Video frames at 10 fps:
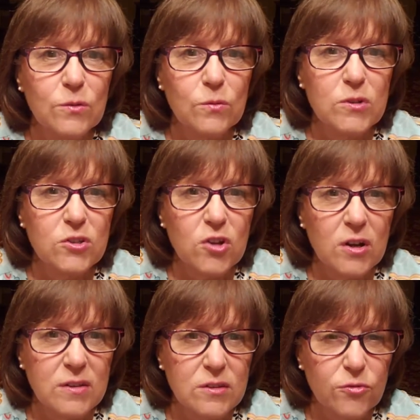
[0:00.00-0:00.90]
was
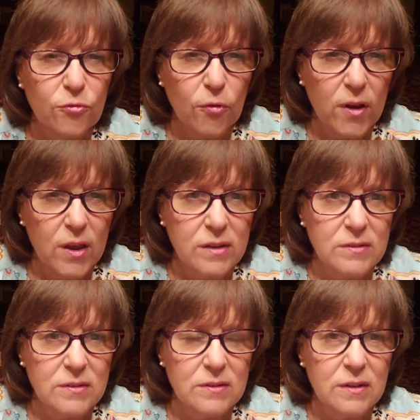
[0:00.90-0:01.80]
John's
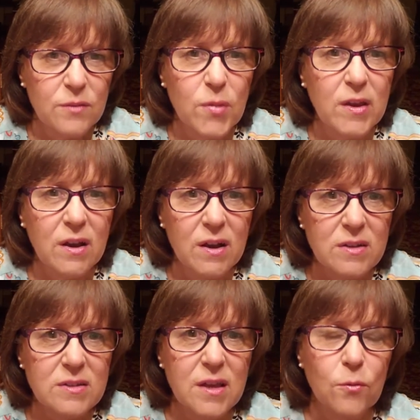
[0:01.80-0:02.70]
friend, and
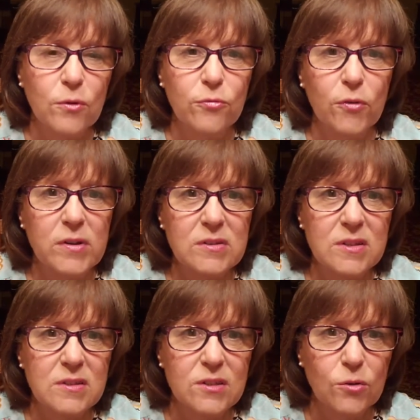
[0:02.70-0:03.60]
because they were friends
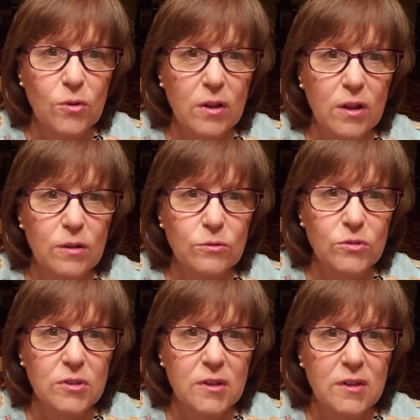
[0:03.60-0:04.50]
and so
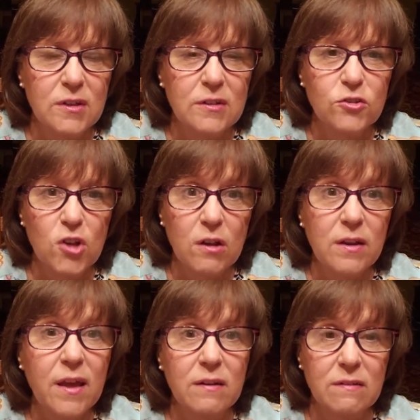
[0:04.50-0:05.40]
close, John
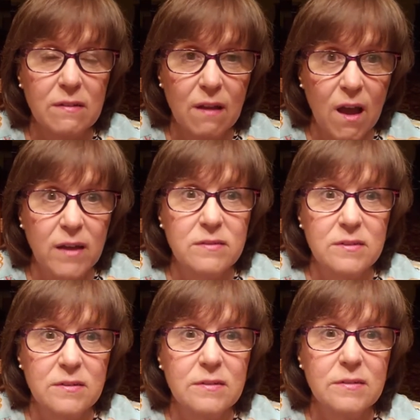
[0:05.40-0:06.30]
had a lot
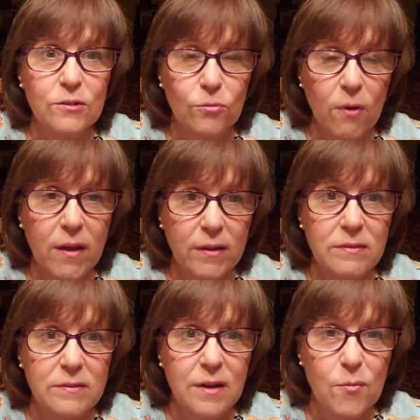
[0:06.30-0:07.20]
to write
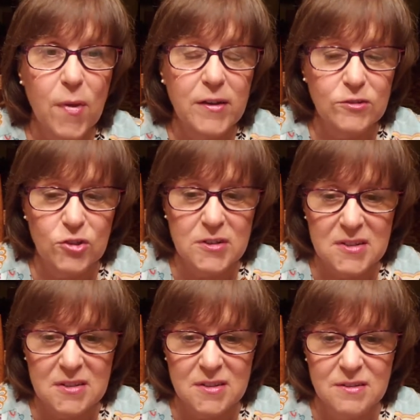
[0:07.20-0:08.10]
about
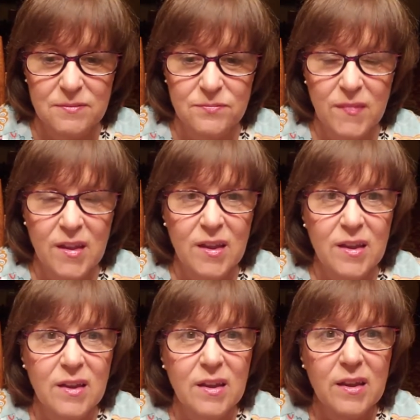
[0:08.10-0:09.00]
Jesus.
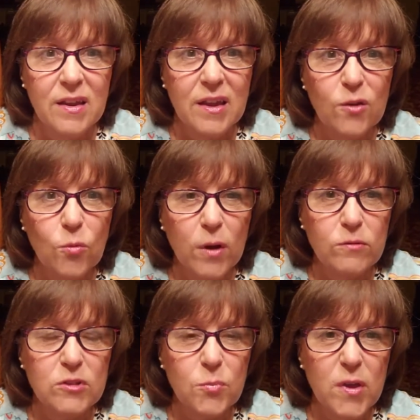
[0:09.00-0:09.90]
He
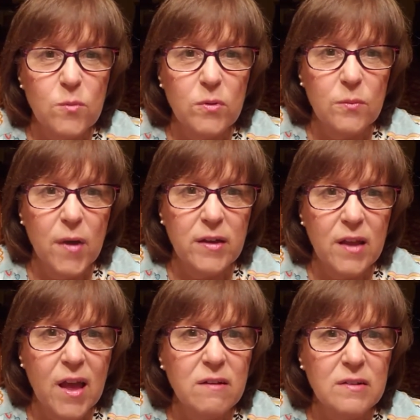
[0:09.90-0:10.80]
wrote to people about
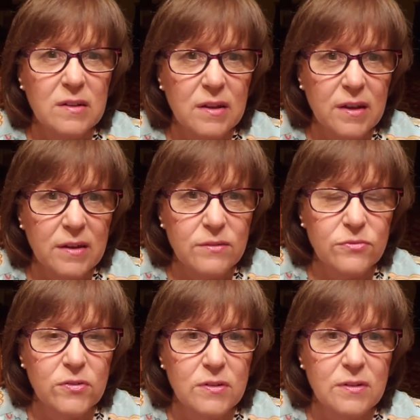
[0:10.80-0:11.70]
how to
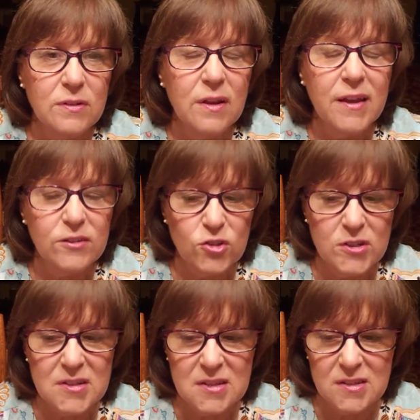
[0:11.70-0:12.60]
live like
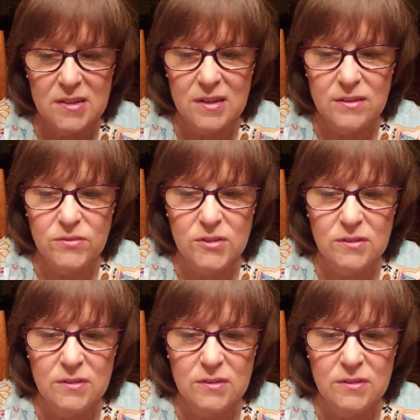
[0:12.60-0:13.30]
Jesus lived,